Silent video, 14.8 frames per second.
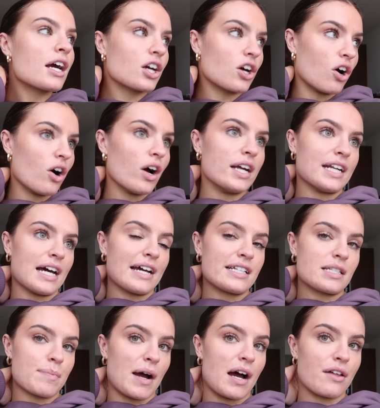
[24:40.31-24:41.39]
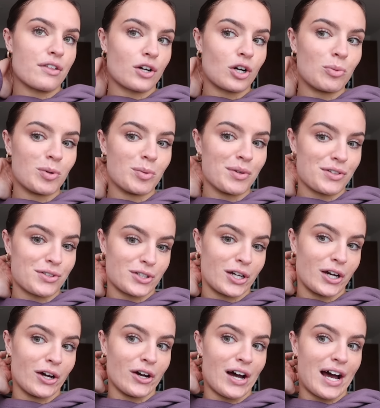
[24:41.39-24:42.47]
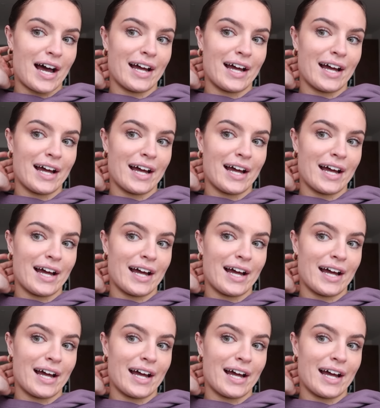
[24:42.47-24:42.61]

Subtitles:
got an ice bath a couple months ago,